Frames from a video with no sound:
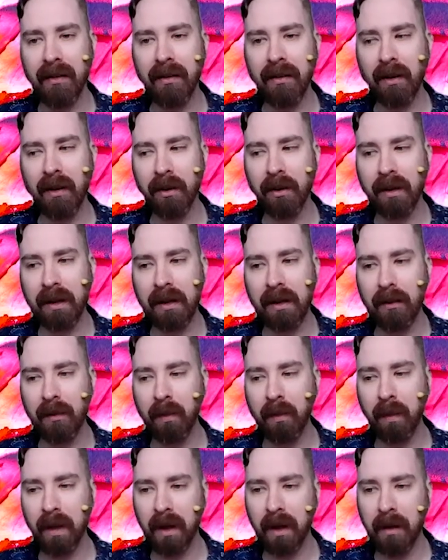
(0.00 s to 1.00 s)
So it, it's
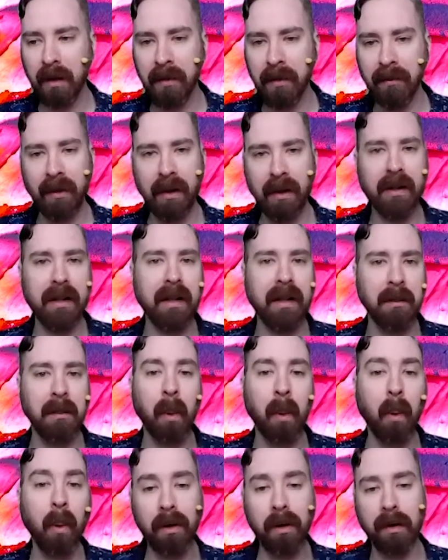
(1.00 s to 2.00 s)
become a very
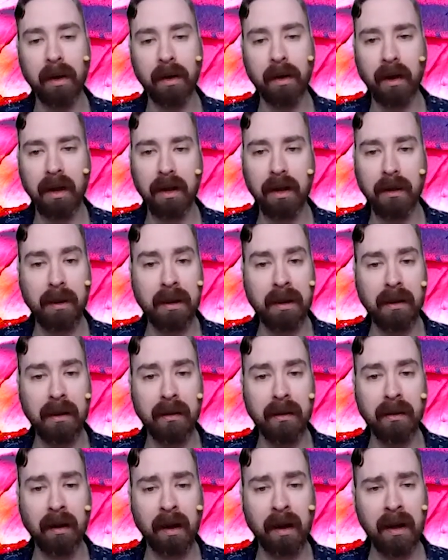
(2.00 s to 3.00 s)
important thing
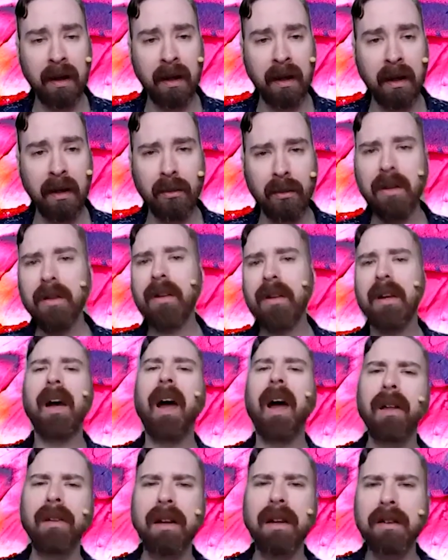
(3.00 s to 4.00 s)
because, well,
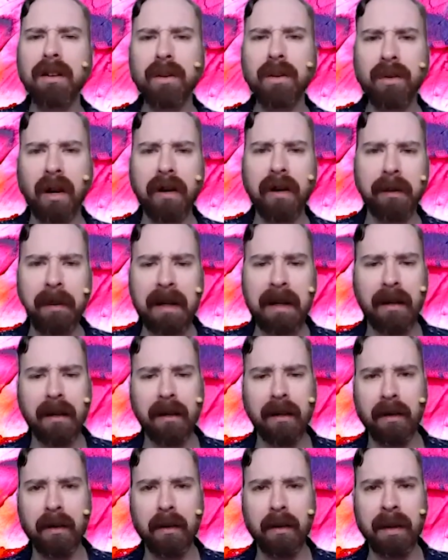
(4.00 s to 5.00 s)
I'll let you talk about it a
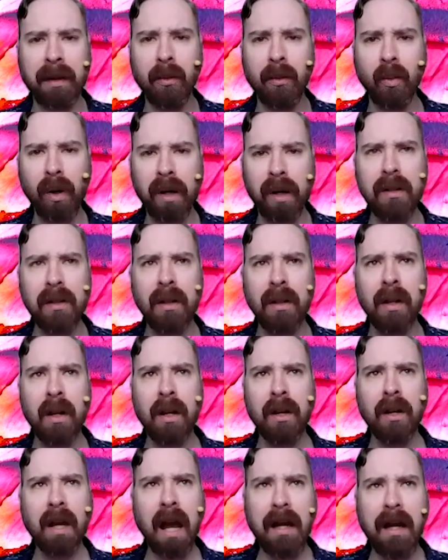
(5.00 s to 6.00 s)
little bit. What
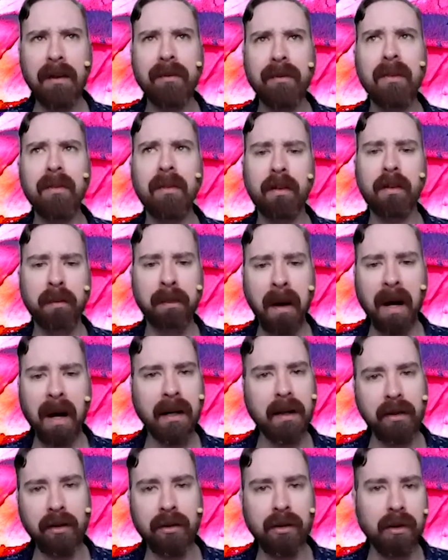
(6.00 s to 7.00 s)
kind of
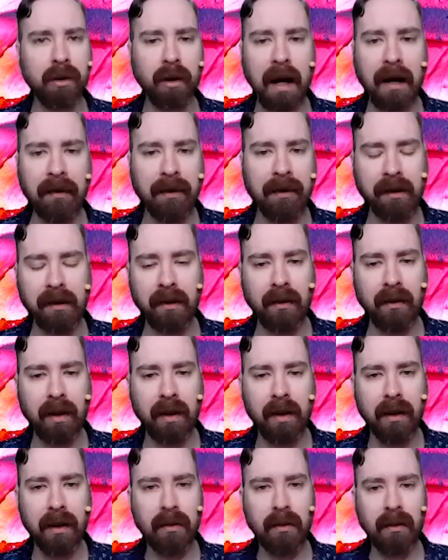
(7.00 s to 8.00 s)
inspires your graphic
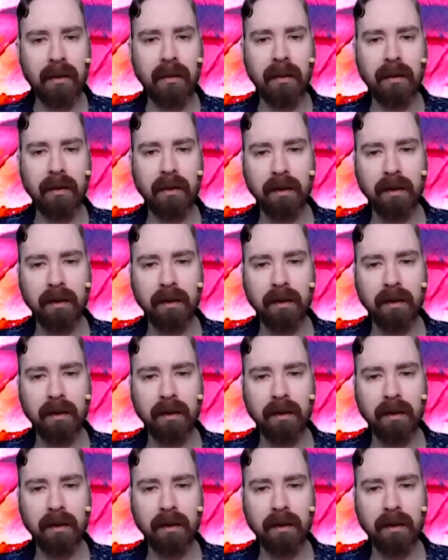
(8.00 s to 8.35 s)
designs?